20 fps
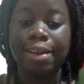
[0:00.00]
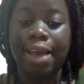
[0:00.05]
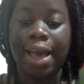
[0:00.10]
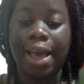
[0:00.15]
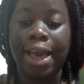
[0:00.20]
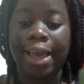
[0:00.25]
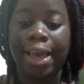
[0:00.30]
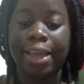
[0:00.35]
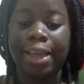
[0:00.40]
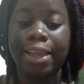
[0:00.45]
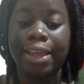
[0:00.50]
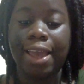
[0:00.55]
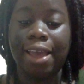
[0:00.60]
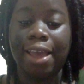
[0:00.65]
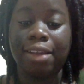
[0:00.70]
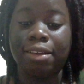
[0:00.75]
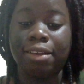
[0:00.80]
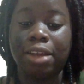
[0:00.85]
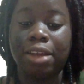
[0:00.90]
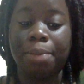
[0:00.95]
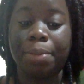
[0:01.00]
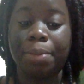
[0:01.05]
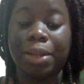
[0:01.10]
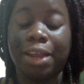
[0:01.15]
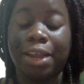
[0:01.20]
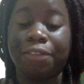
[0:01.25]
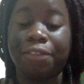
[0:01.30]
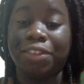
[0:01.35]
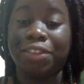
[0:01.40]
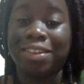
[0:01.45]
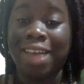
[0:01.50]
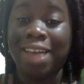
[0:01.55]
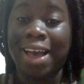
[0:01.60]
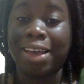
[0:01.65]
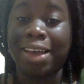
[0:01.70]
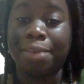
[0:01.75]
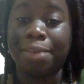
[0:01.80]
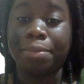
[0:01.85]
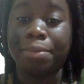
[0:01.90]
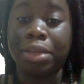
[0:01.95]
I ended up a lot of the
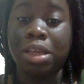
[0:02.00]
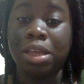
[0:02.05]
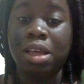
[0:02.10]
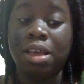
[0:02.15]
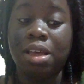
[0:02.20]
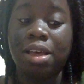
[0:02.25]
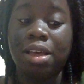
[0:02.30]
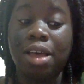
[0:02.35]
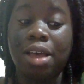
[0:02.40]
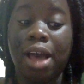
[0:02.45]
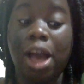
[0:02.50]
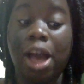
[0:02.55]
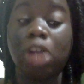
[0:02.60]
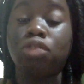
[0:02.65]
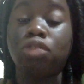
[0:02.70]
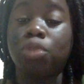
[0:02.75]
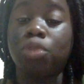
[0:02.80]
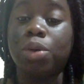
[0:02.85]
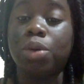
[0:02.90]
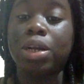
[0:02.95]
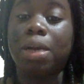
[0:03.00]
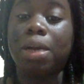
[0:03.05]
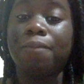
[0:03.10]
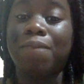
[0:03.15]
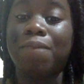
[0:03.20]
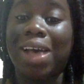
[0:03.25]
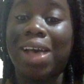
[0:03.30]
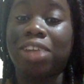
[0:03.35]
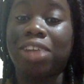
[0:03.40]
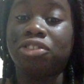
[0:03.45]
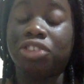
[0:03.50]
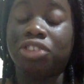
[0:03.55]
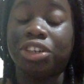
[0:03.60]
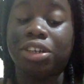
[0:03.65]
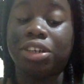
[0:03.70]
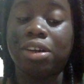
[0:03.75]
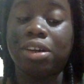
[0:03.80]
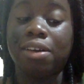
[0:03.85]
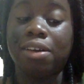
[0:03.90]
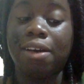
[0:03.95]
time growing up
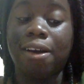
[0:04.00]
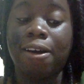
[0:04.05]
faster